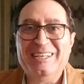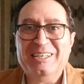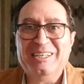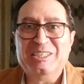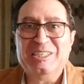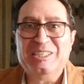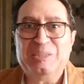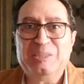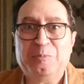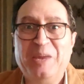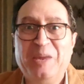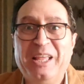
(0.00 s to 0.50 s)

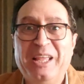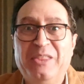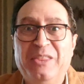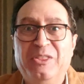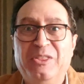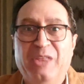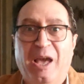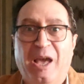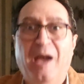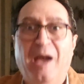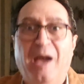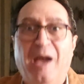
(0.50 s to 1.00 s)

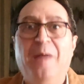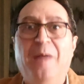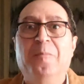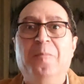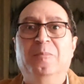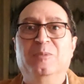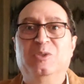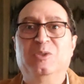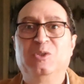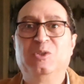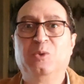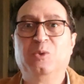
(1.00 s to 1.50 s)
spread
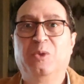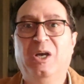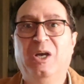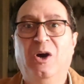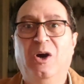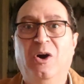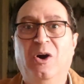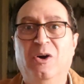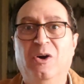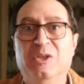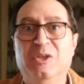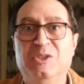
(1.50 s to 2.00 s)
them to the
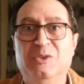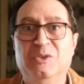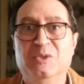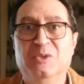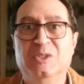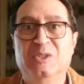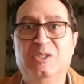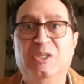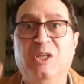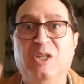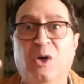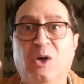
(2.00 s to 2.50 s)

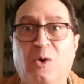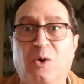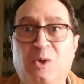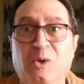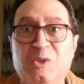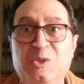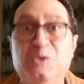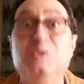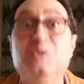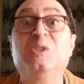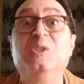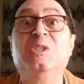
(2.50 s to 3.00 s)
audience. The
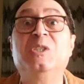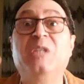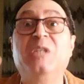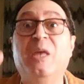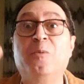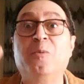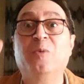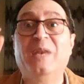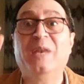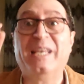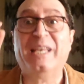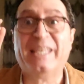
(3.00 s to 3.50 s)
audience, they
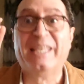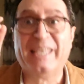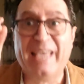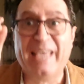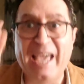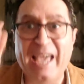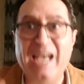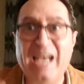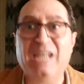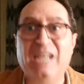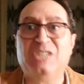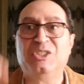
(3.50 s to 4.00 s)
will
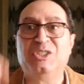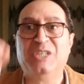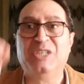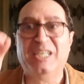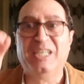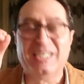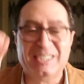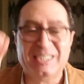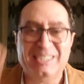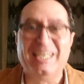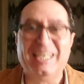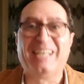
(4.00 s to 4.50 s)
catch
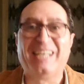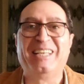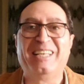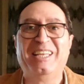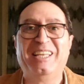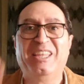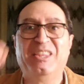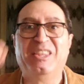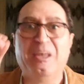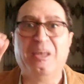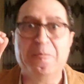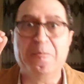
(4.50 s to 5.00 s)

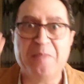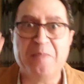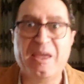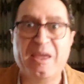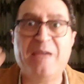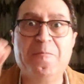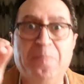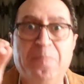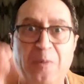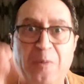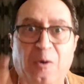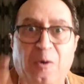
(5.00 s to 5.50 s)
exactly the
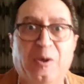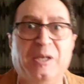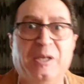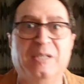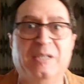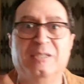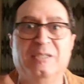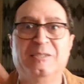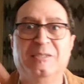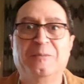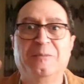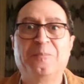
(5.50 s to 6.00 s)
main
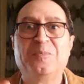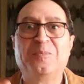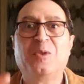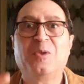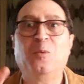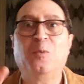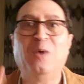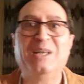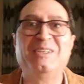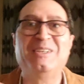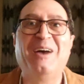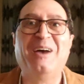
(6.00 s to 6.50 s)
point.
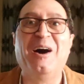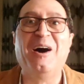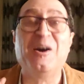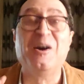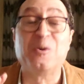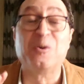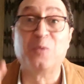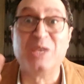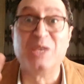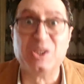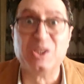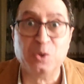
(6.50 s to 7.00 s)
What
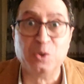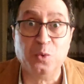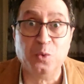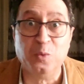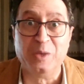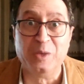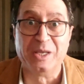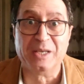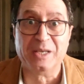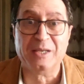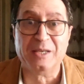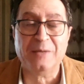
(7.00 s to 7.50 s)
are we
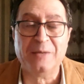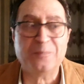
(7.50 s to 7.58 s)
doing?